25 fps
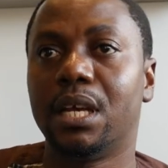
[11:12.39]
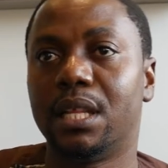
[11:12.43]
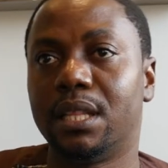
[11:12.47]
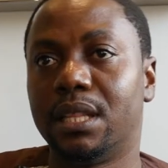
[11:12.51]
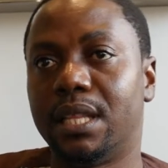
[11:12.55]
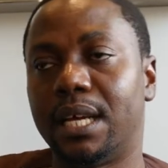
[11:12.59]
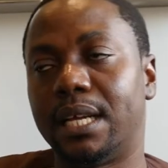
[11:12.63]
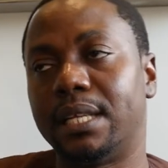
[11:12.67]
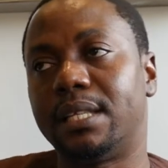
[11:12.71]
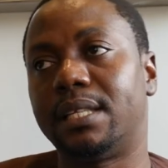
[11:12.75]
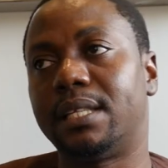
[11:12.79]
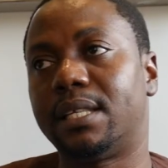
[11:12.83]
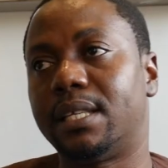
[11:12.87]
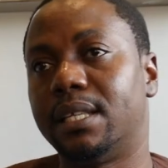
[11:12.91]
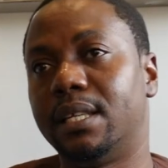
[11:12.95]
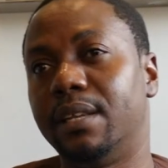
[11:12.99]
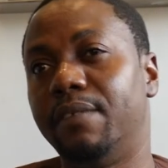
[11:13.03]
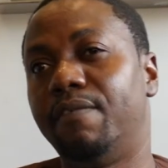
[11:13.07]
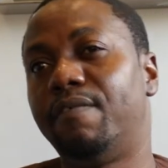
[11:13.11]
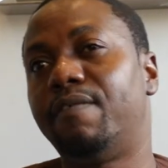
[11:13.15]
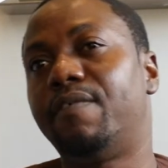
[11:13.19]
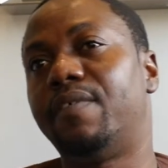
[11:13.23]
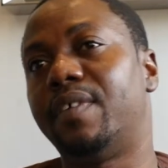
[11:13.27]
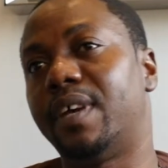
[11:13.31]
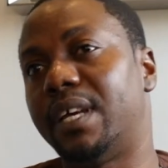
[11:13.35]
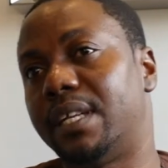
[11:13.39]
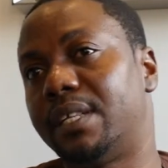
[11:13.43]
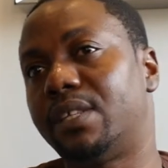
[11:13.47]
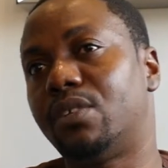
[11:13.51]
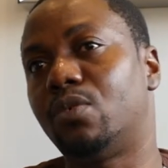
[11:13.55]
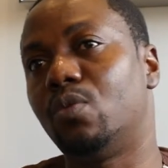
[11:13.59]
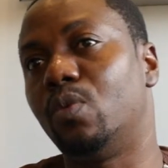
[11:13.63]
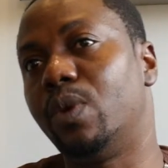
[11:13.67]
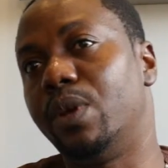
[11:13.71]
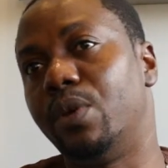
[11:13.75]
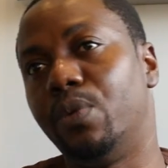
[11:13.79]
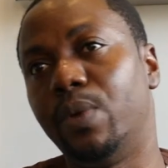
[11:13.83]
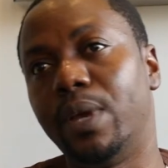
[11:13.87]
That's the first
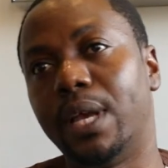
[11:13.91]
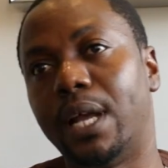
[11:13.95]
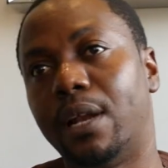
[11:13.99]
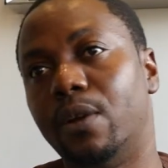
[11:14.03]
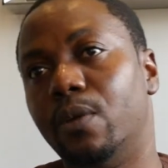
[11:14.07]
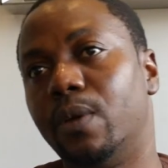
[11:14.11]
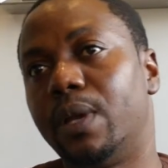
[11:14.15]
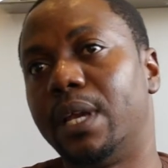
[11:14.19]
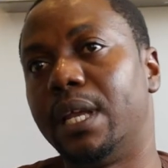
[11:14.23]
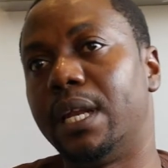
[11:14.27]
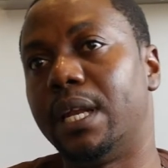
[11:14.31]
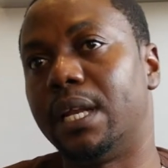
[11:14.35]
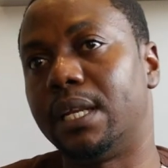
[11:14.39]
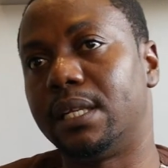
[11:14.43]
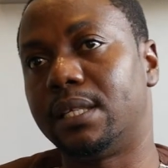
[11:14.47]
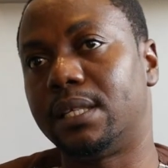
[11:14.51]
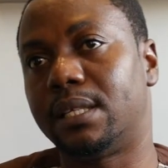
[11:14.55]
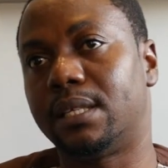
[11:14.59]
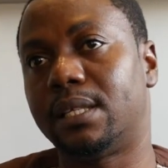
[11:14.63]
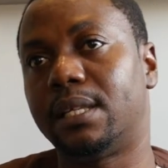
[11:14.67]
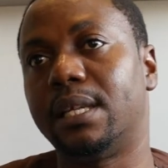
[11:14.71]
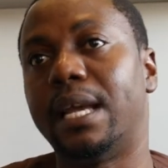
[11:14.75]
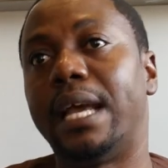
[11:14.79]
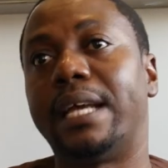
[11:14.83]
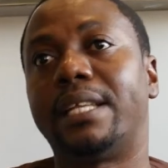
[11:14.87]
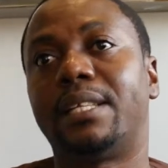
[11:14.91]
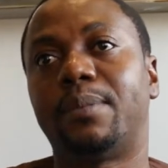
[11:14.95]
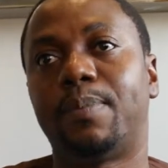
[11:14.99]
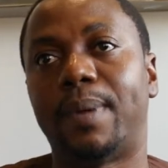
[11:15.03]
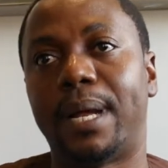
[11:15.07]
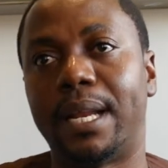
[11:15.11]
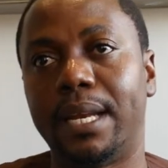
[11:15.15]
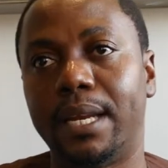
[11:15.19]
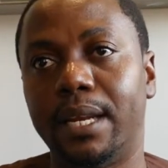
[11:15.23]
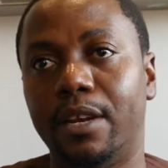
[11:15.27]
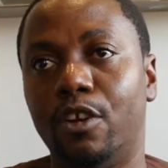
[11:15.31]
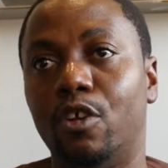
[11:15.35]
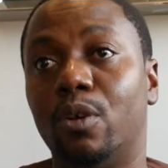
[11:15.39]
way we are looking at
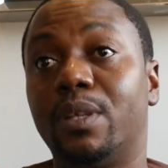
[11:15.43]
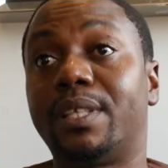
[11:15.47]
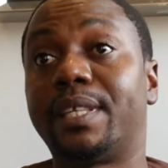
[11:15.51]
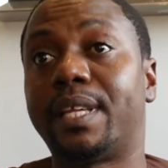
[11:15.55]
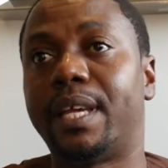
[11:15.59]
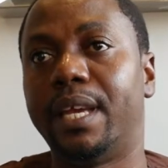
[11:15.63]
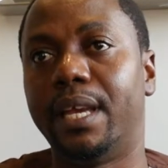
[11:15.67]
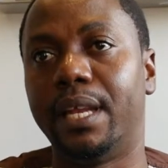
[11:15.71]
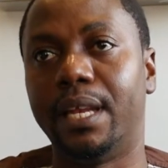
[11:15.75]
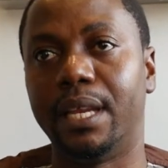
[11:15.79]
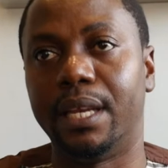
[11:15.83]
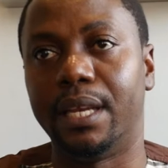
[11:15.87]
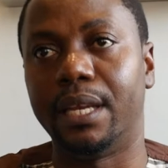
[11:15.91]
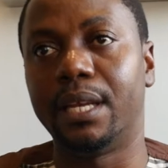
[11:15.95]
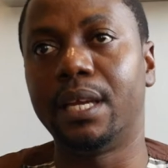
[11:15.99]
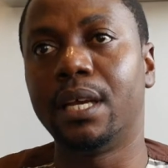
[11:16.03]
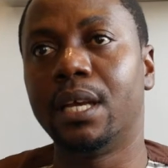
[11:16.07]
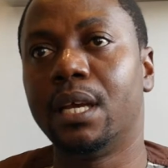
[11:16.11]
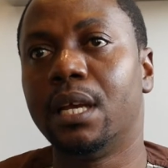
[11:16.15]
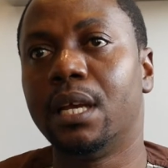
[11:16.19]
expanding or scaling.